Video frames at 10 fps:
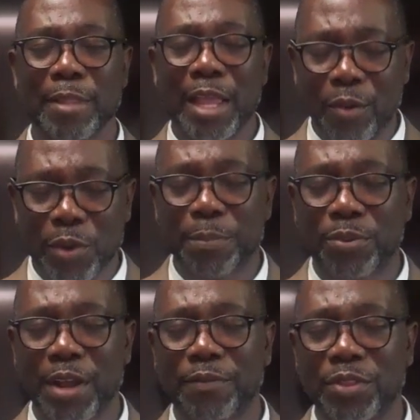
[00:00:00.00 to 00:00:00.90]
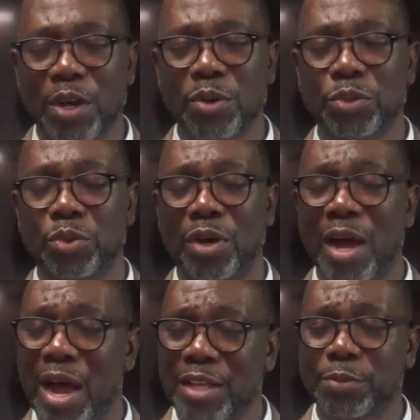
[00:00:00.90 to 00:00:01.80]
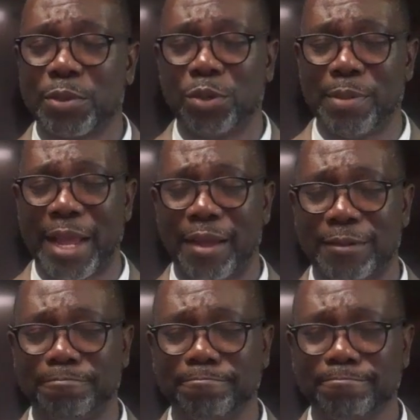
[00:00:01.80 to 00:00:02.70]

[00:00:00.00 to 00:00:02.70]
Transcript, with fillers: And we pray for those who are hospital bound.